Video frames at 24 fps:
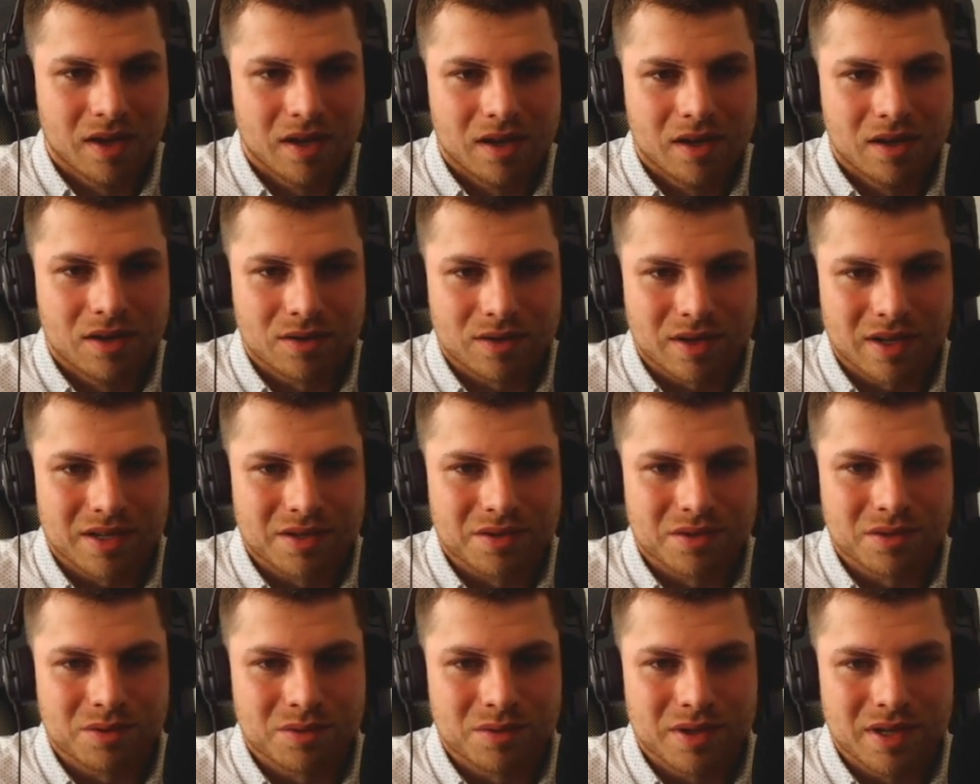Okay,
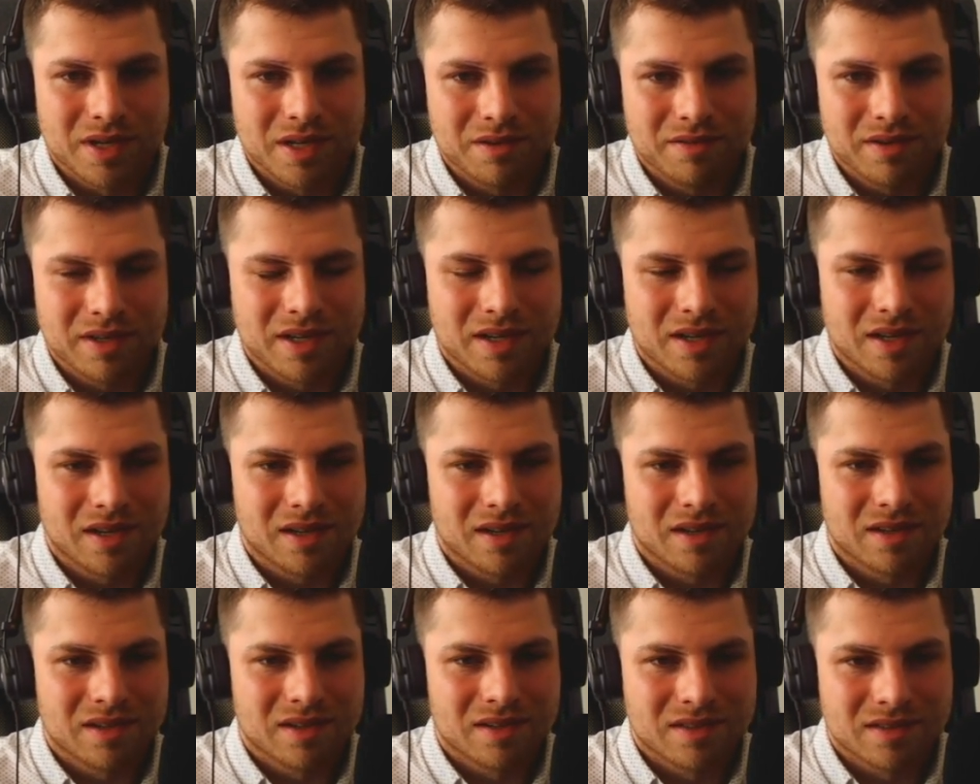so here
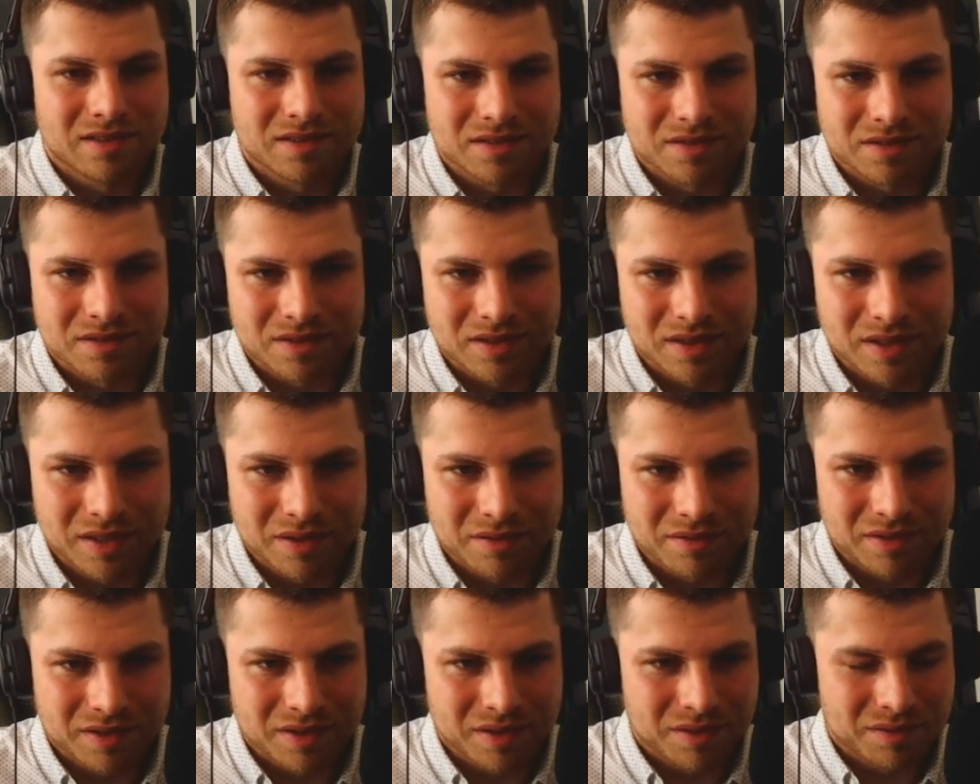
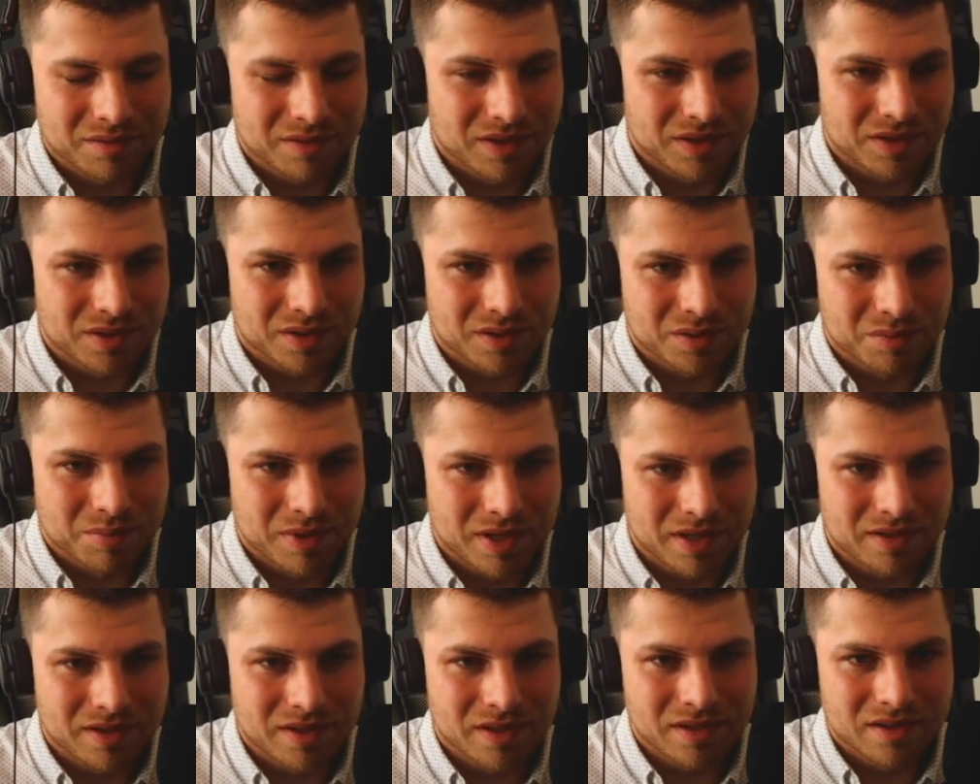we just
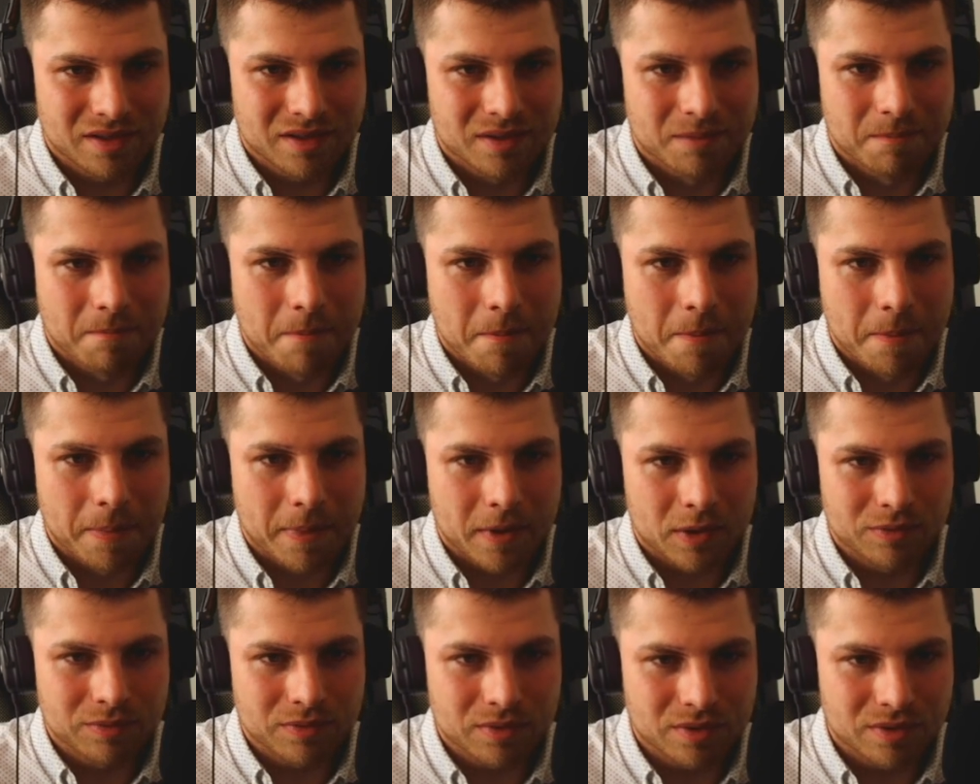print it.
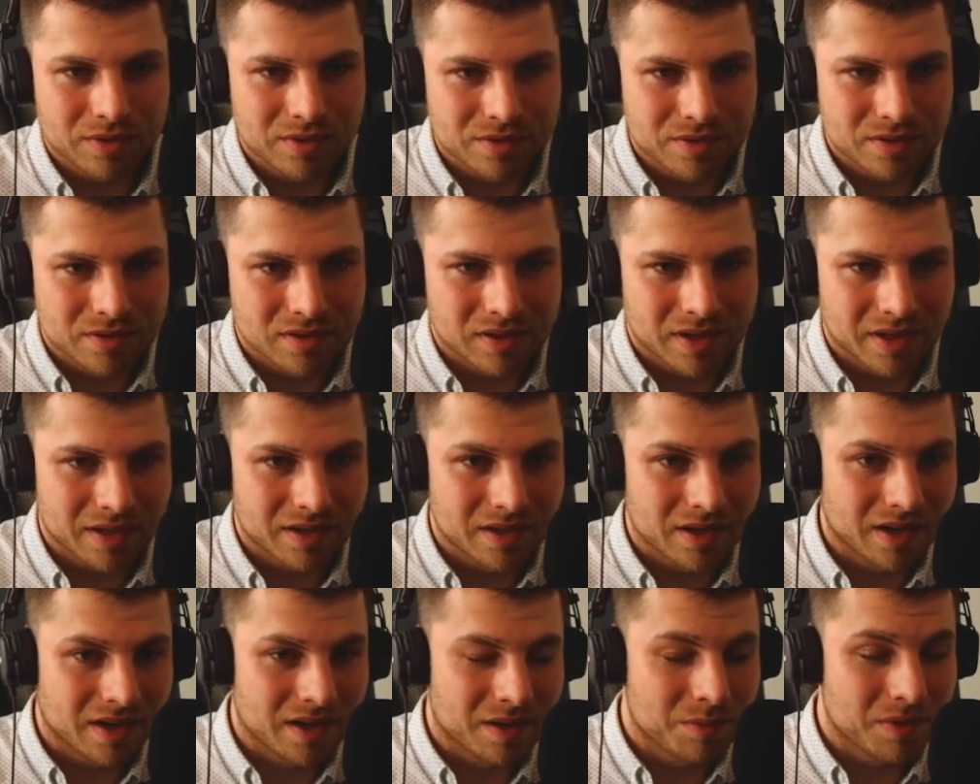Of course, like
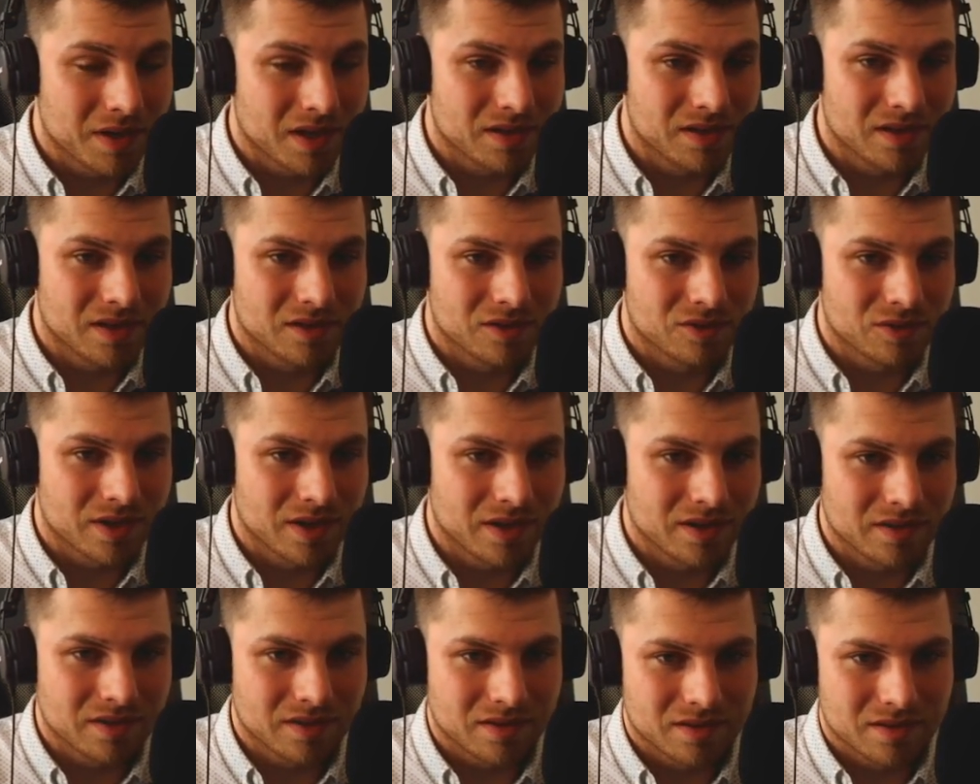dynamically
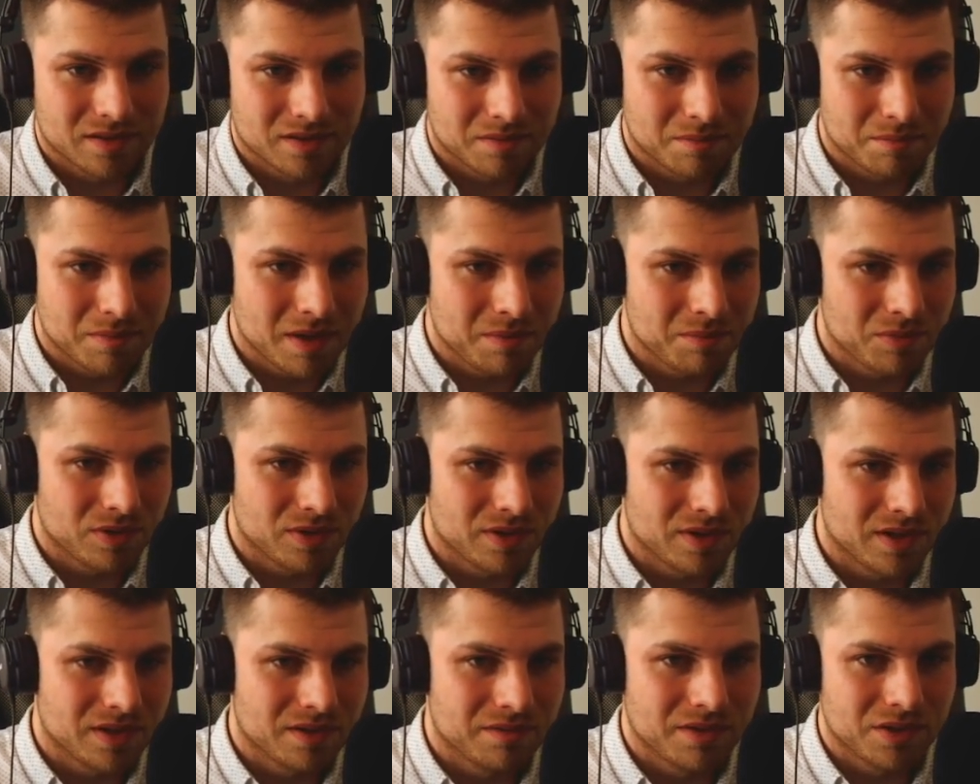allocated
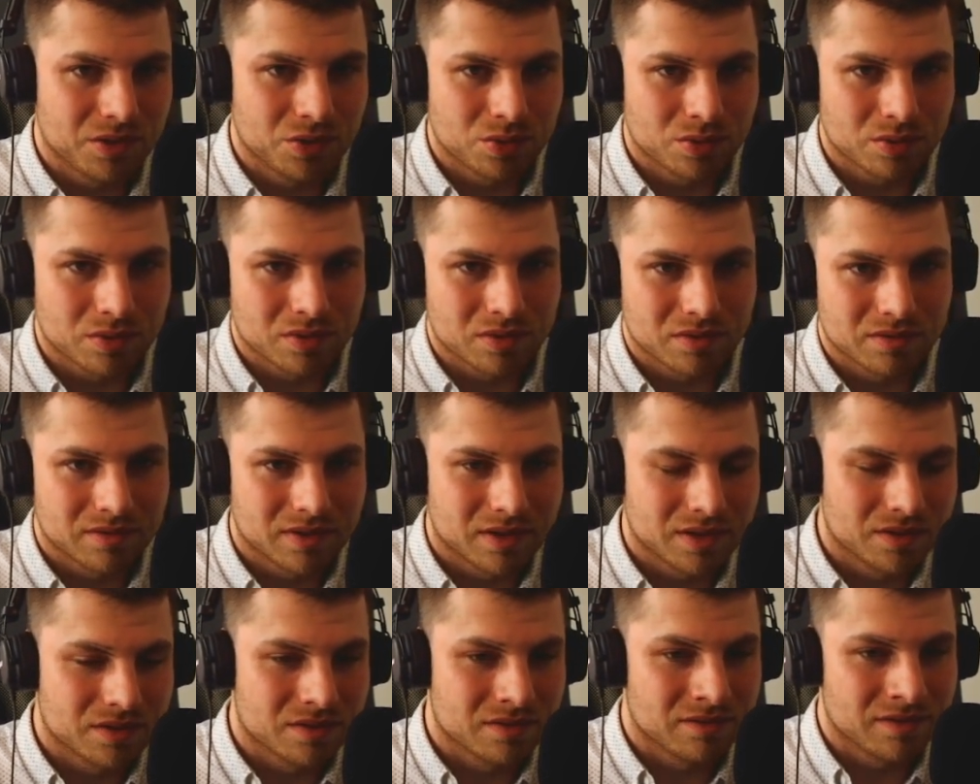memory, we should
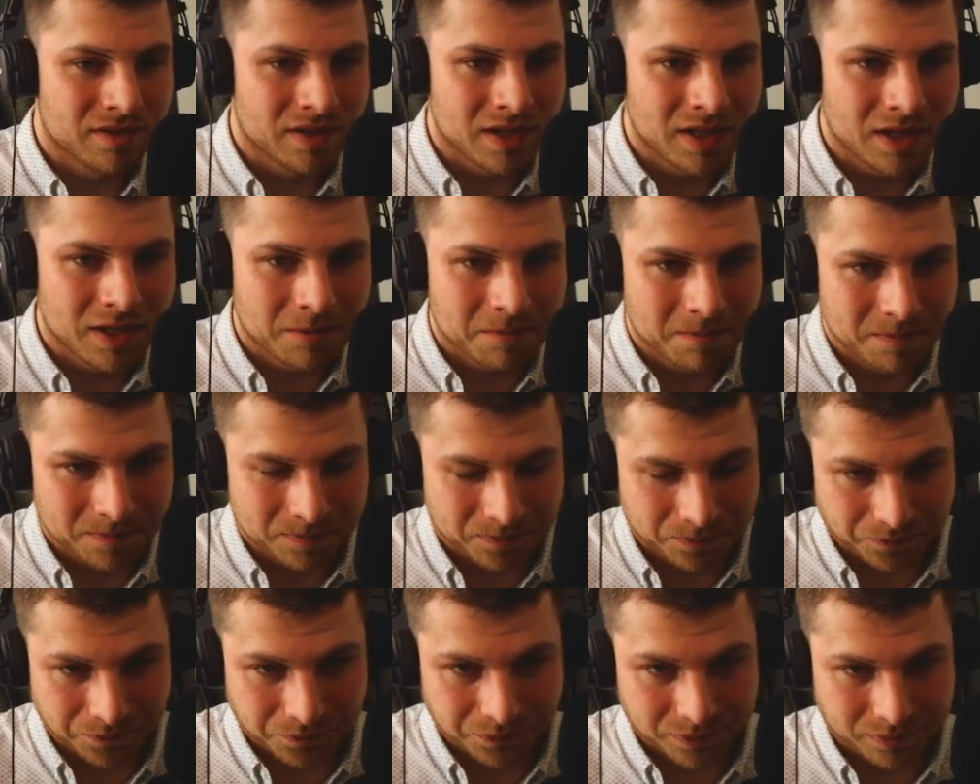always free.
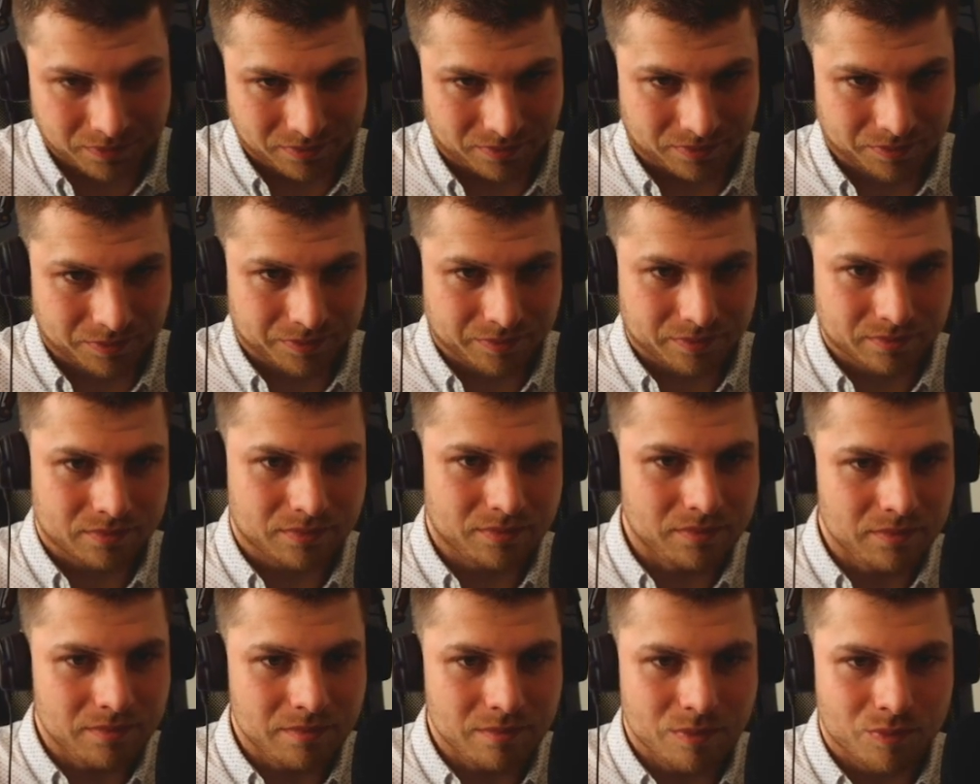
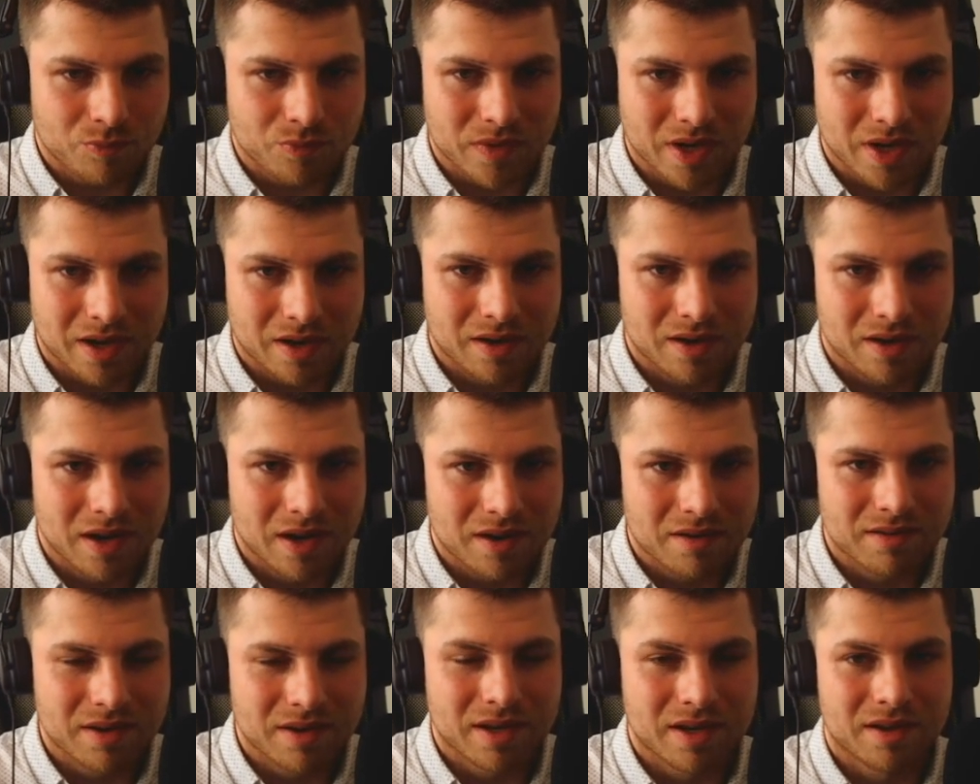And there
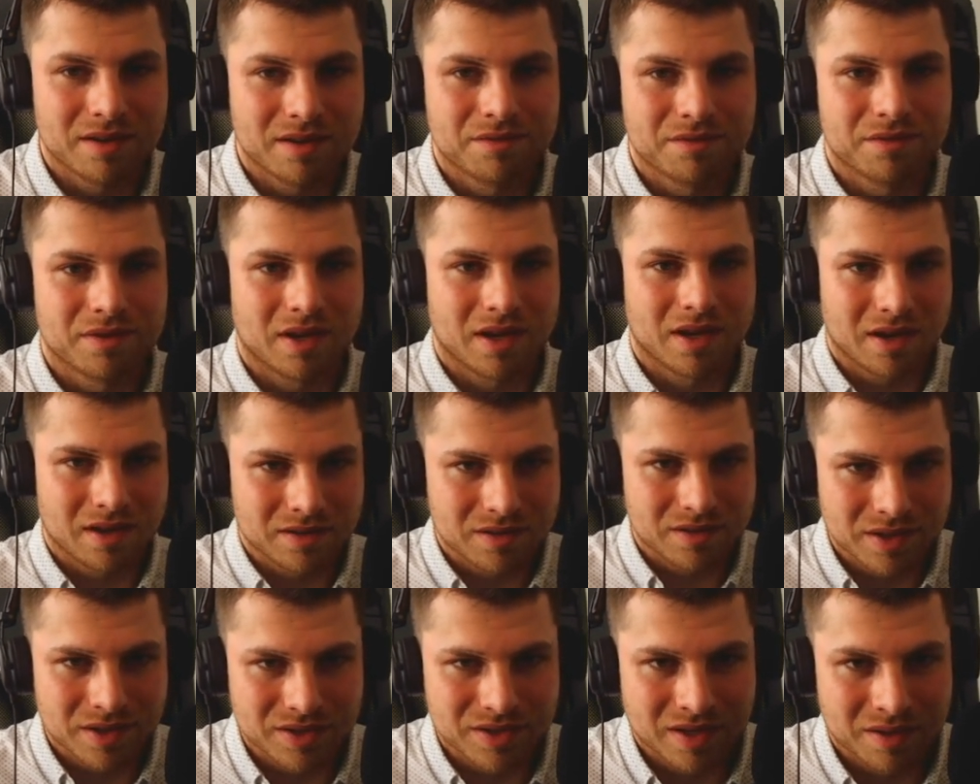we have another
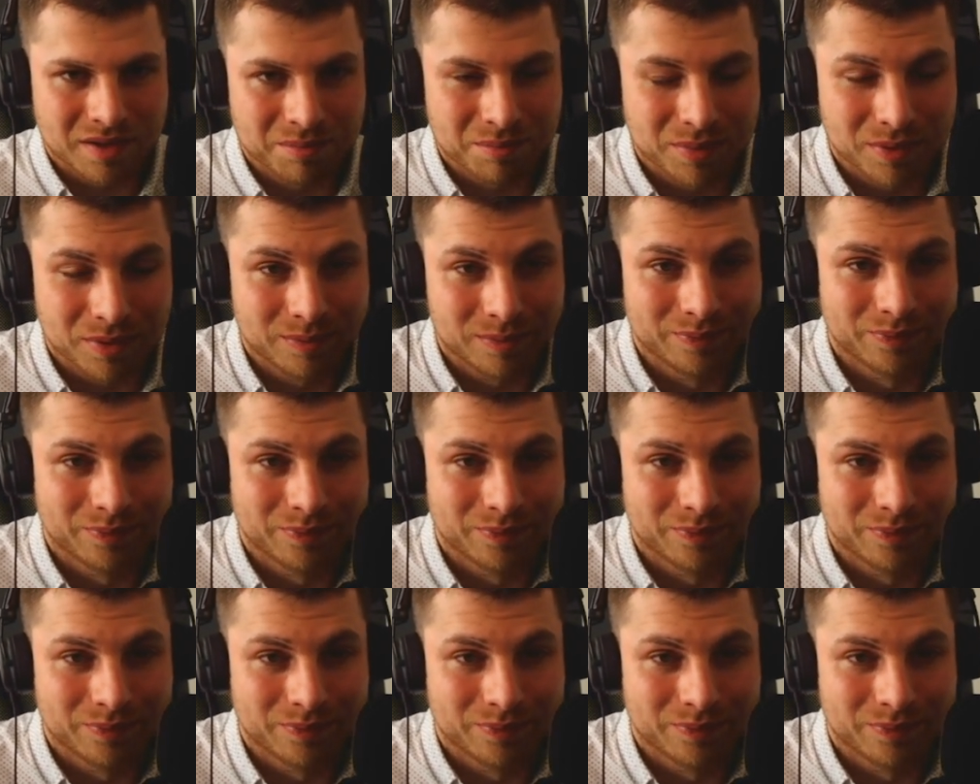example.